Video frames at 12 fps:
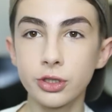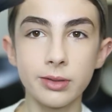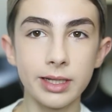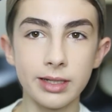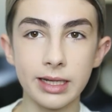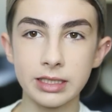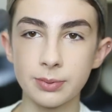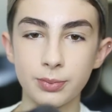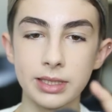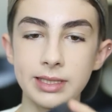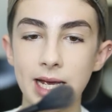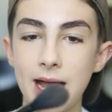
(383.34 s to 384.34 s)
so it like
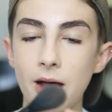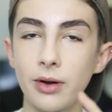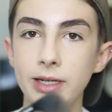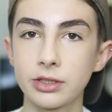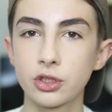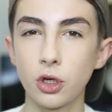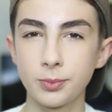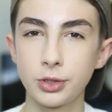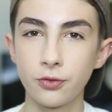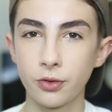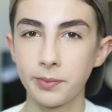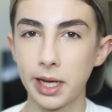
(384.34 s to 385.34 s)
spreads it out and it
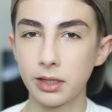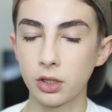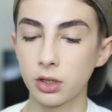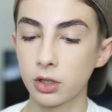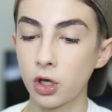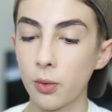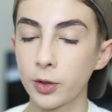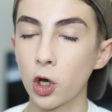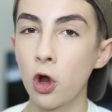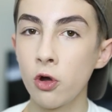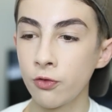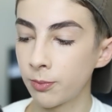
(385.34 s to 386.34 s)
stops you from like look,
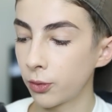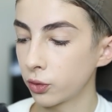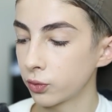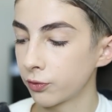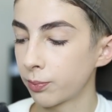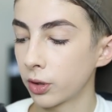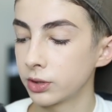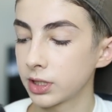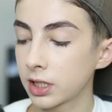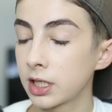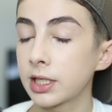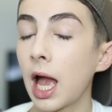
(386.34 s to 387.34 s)
going overboard with
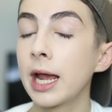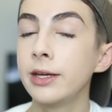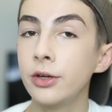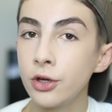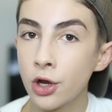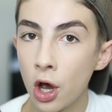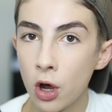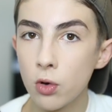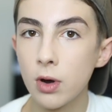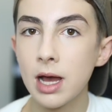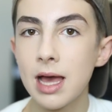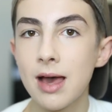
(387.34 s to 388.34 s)
bronzer because I
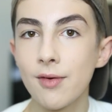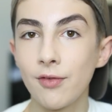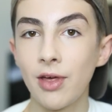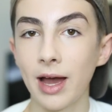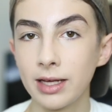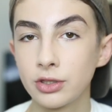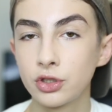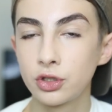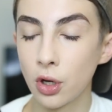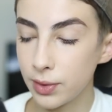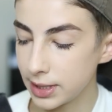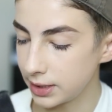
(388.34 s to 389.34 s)
know that is
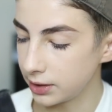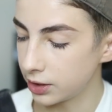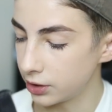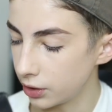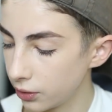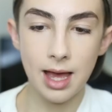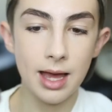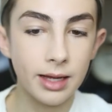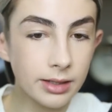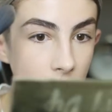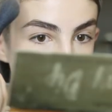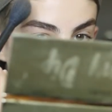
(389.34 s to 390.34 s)
so easy to do.
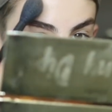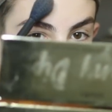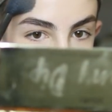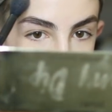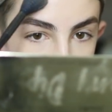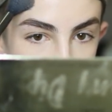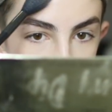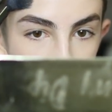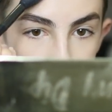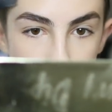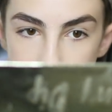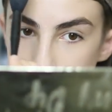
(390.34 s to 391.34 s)
And I will just take
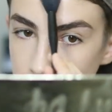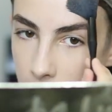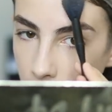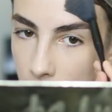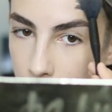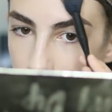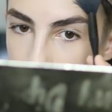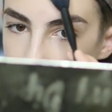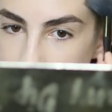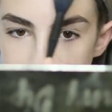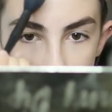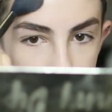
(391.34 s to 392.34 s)
the bronzer up at
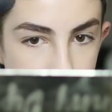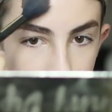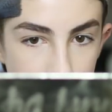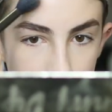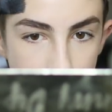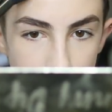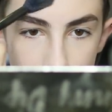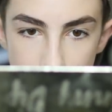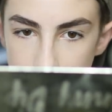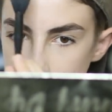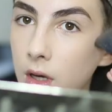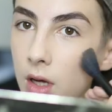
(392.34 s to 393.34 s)
my
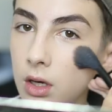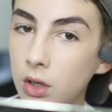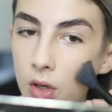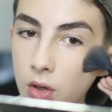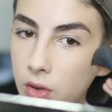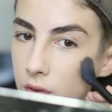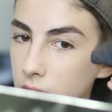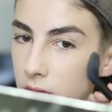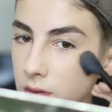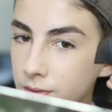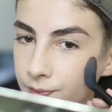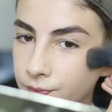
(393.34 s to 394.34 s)
temples,
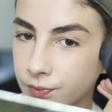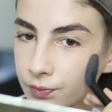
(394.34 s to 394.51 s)
along